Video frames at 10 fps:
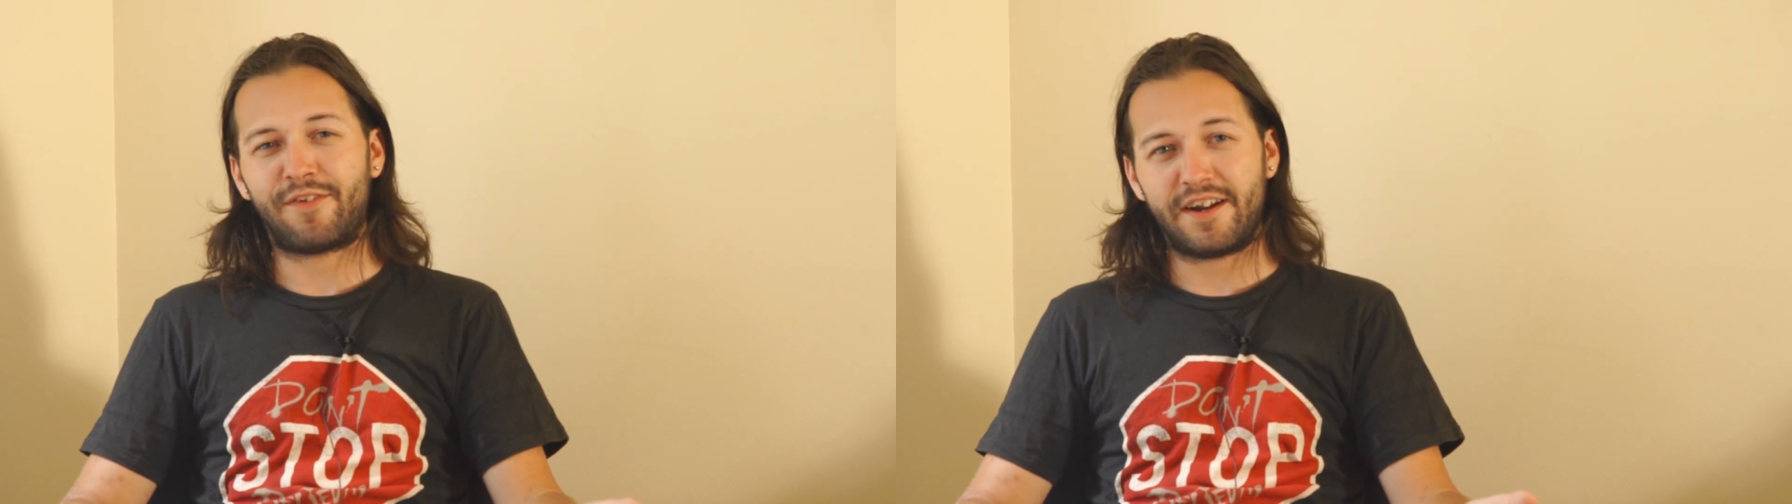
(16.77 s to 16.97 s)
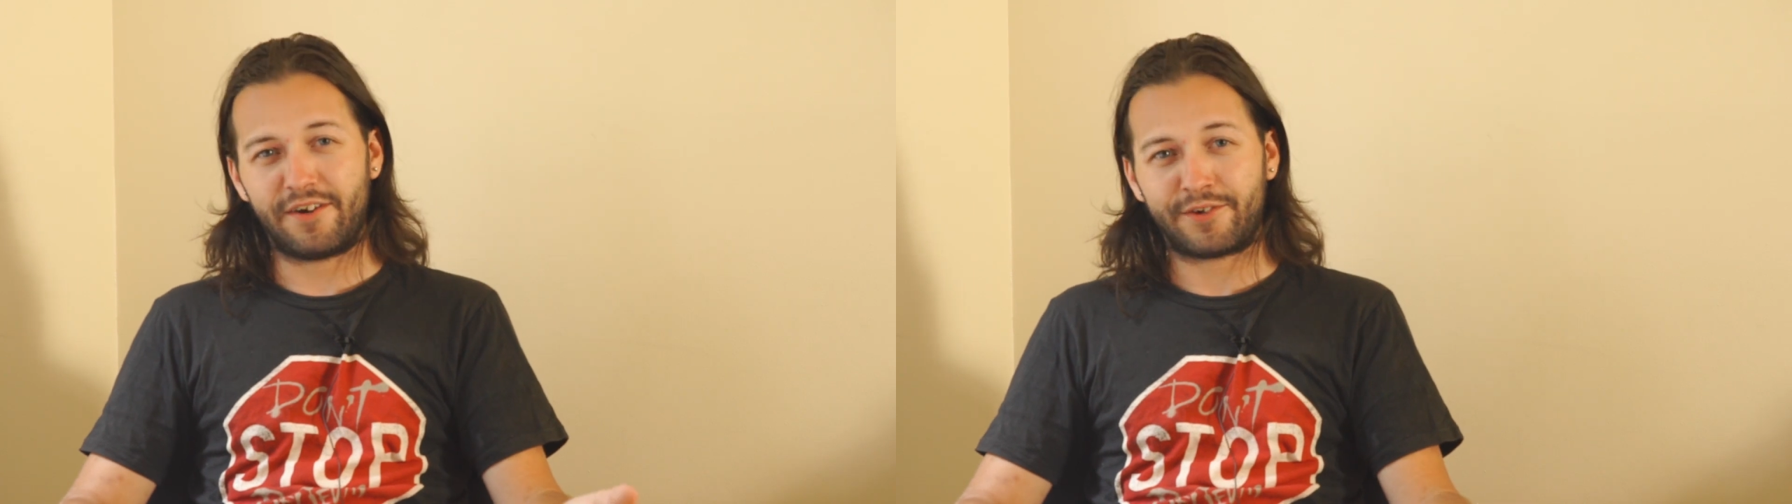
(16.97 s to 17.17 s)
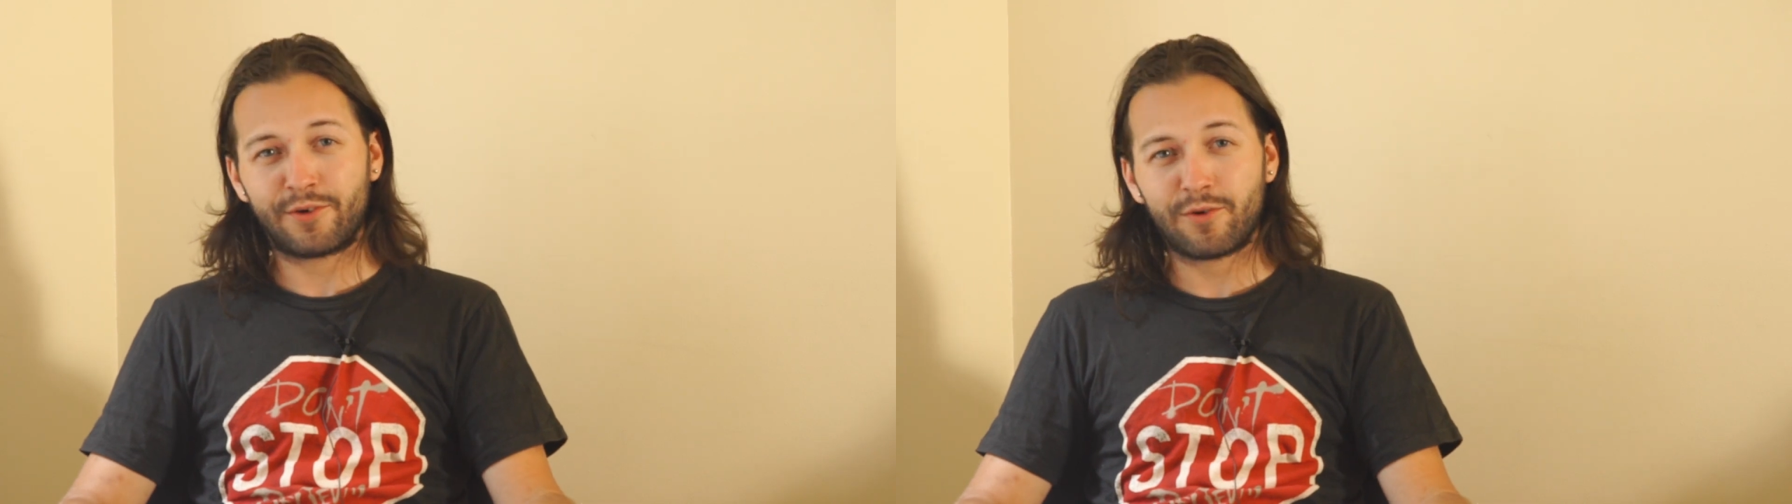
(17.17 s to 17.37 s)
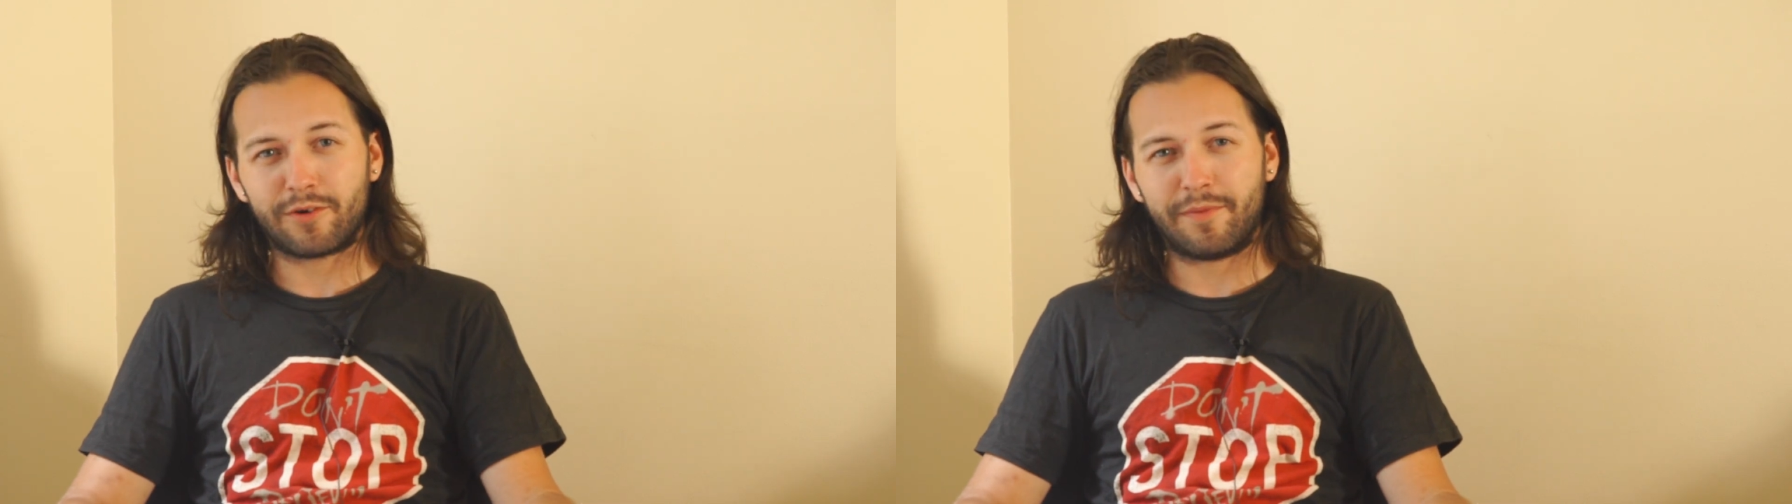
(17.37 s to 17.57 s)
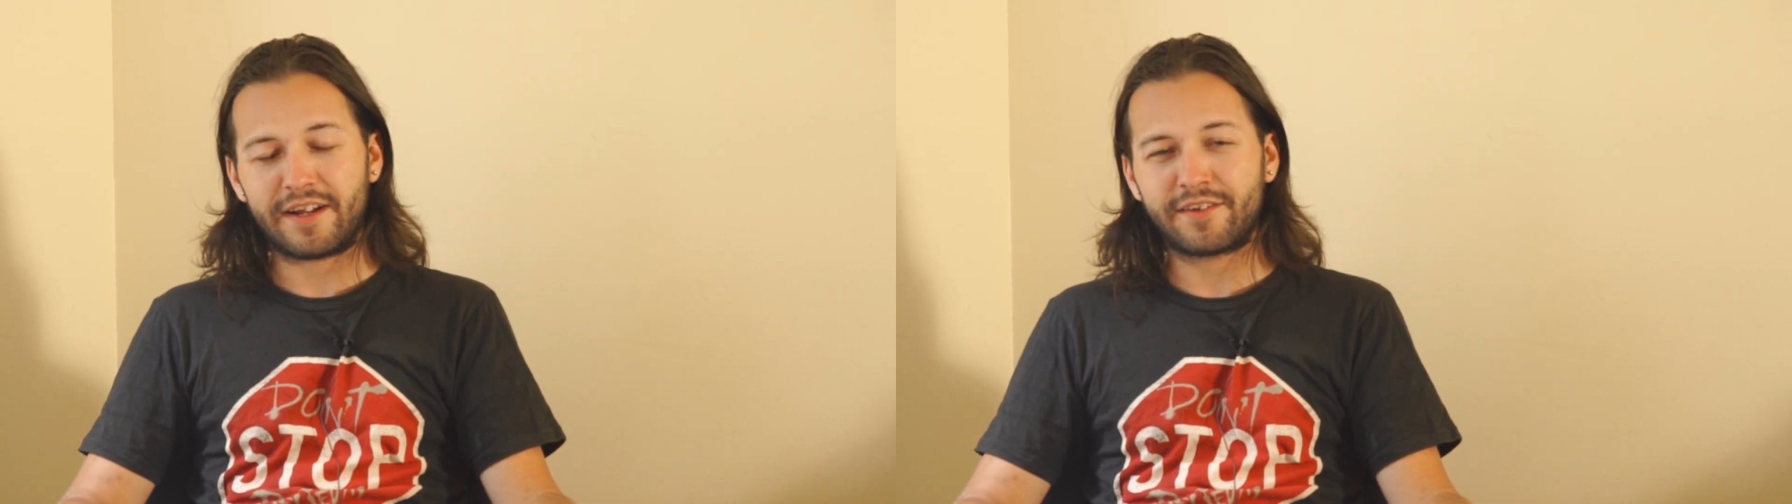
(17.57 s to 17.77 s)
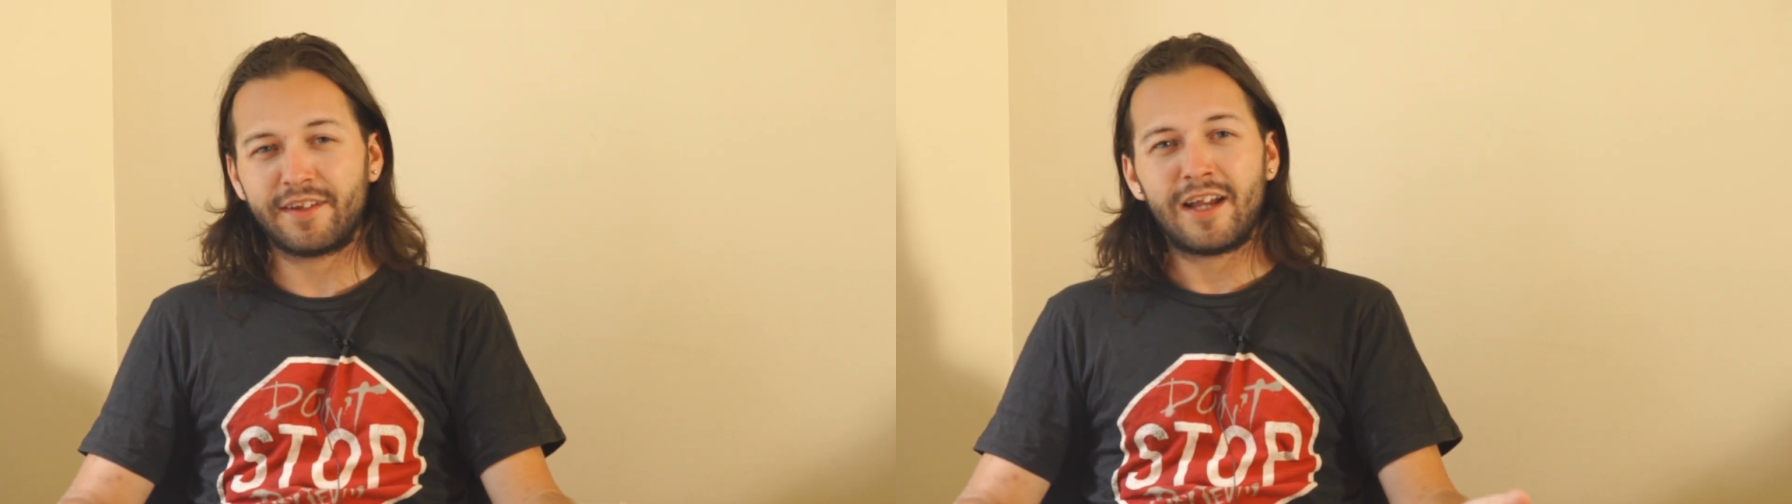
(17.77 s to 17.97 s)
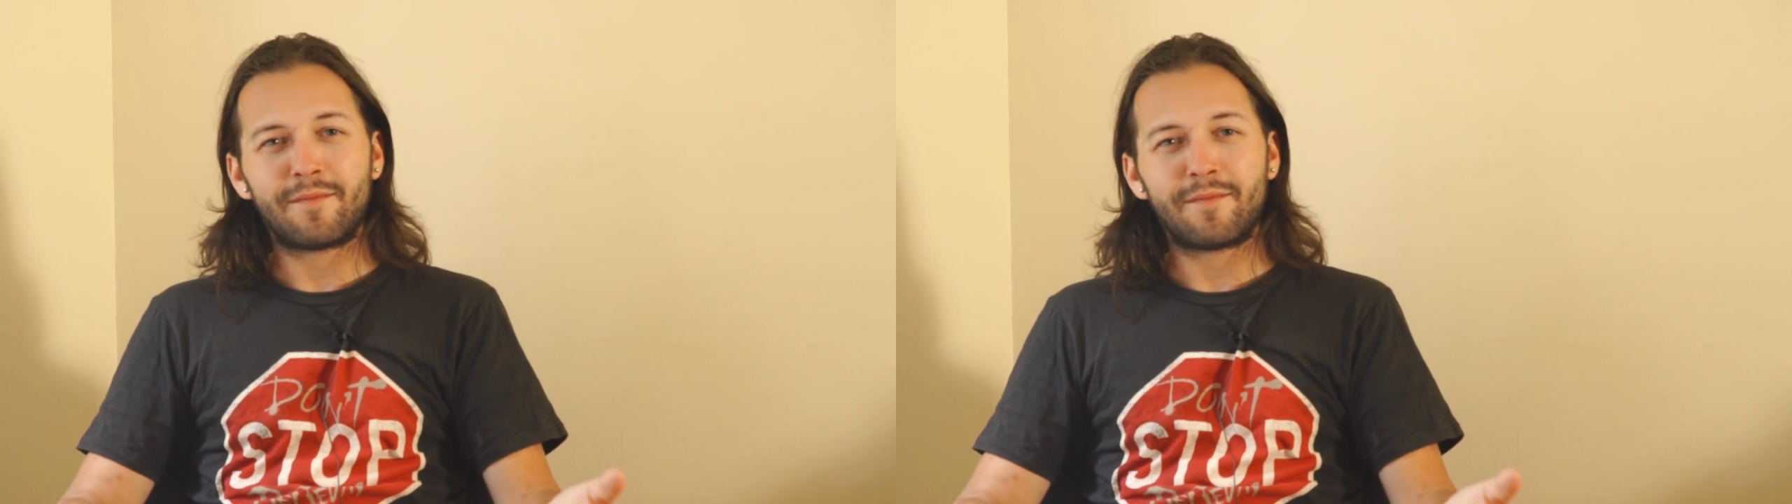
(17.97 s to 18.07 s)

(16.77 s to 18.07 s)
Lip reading: finding their tour bus,